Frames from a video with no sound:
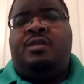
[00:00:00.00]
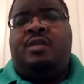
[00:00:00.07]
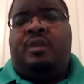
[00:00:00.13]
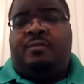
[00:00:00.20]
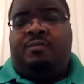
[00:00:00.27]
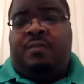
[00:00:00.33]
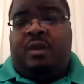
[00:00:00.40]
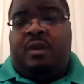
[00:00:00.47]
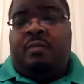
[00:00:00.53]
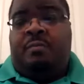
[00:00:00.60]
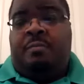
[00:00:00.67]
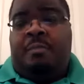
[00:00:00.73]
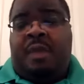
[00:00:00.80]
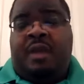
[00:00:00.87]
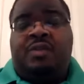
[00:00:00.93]
their
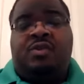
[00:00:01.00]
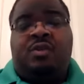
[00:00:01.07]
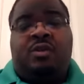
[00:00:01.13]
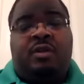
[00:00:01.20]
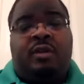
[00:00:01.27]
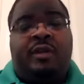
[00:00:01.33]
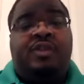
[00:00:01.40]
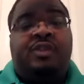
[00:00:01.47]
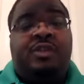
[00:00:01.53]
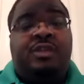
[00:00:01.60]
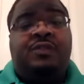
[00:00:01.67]
main circulation is